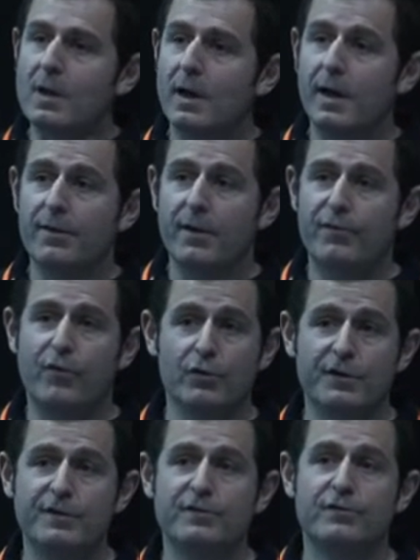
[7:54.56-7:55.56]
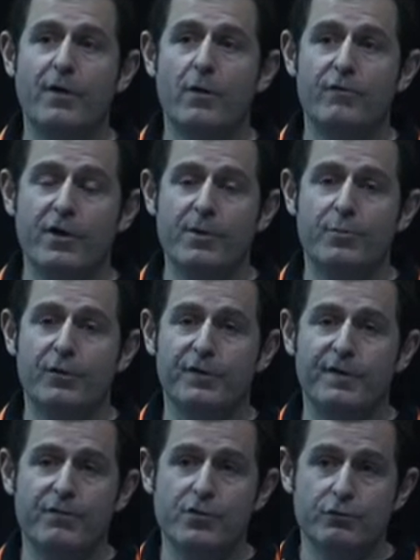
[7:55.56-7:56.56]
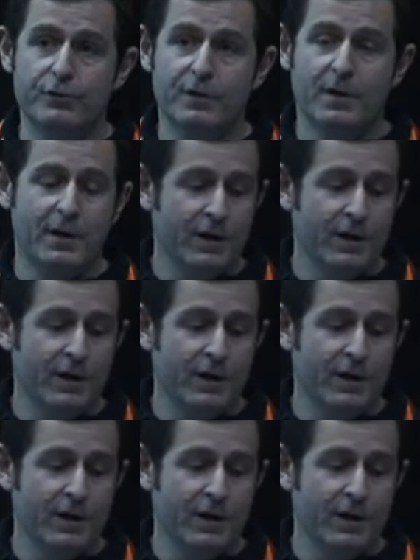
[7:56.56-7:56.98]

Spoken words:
and therefore this is very positive news.